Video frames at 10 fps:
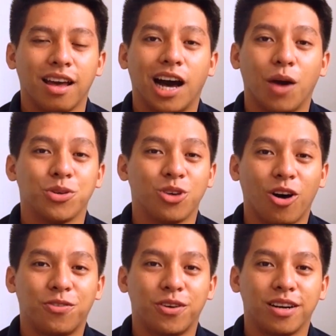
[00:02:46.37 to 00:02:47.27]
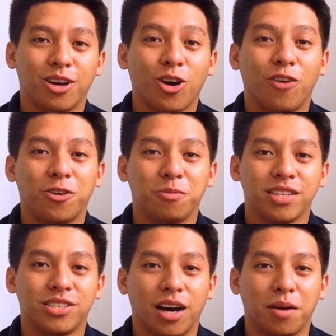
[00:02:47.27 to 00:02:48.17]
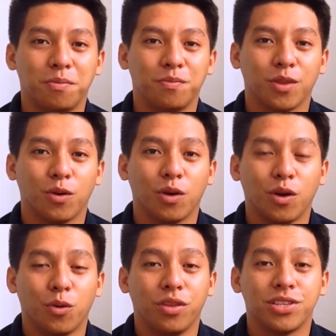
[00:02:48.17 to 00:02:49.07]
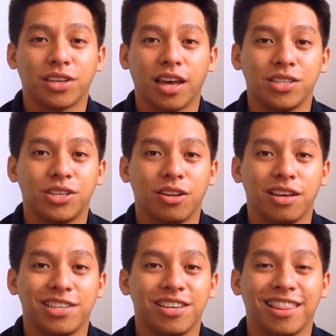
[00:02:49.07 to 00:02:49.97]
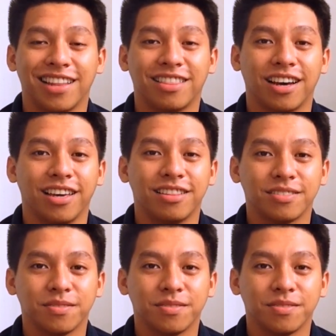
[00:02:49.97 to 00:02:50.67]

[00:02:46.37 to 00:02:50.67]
I was offered a government job where the schedule isn't that tight,